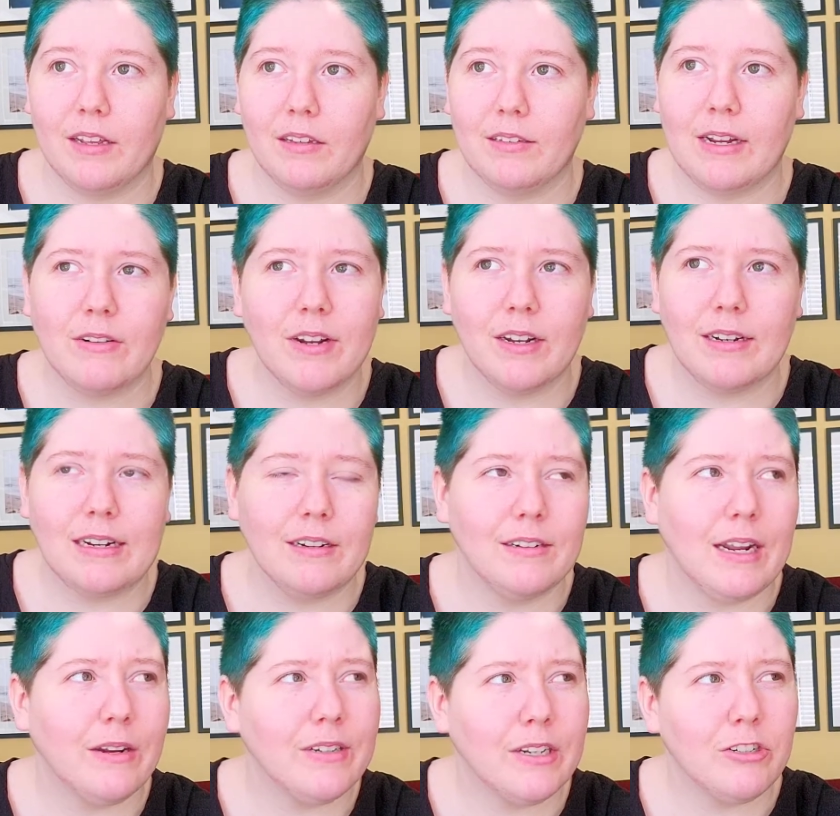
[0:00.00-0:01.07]

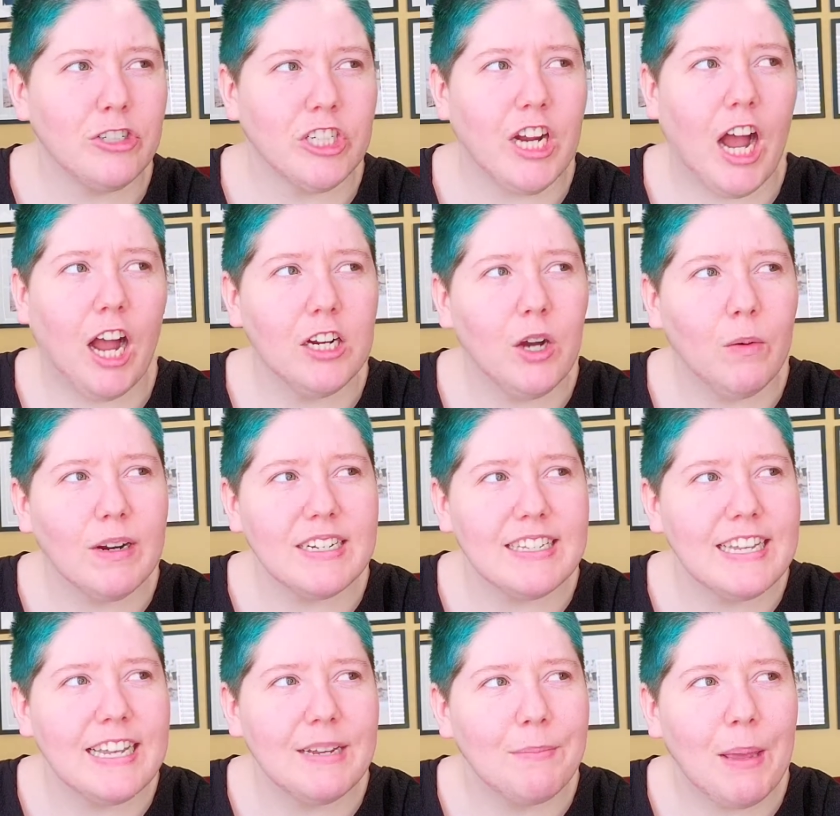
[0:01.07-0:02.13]
Downtown Chicago, I
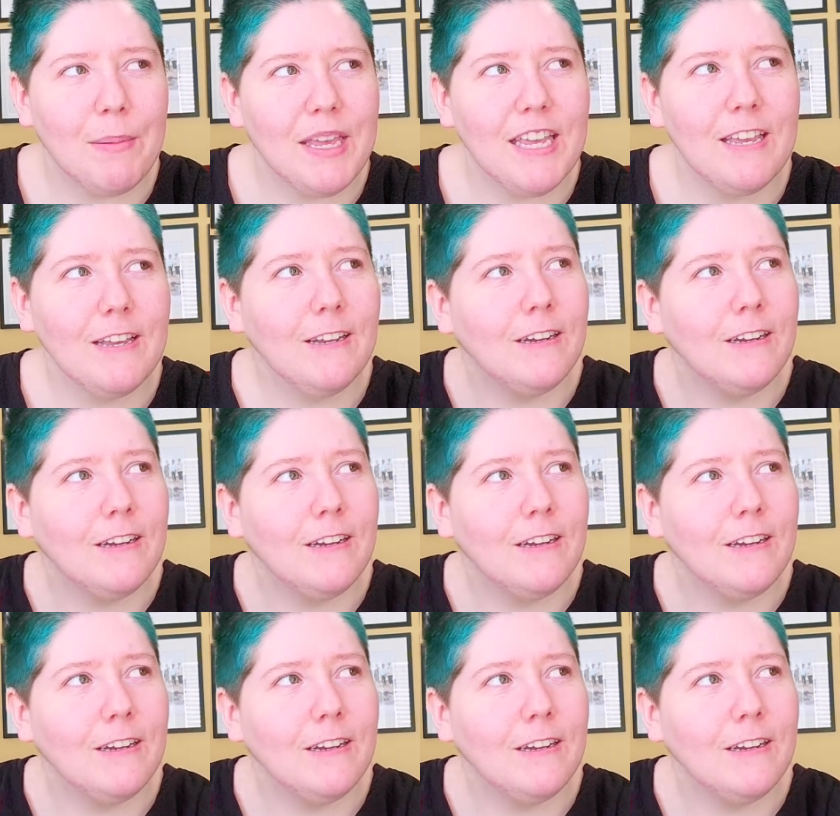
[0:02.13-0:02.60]
think, maybe.